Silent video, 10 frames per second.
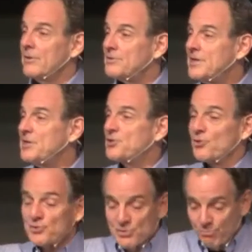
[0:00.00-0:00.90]
your
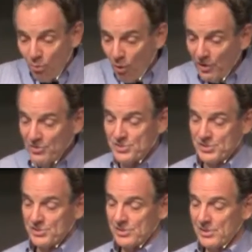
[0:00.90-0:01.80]
teachers,
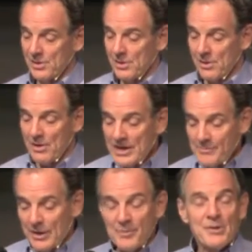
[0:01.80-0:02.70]
employers, or
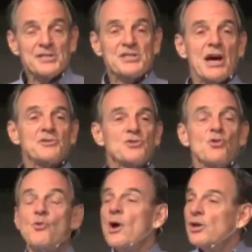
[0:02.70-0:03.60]
anybody, but it's not
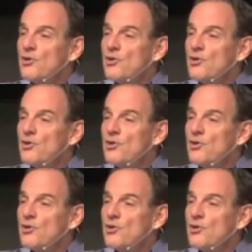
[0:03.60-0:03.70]
true.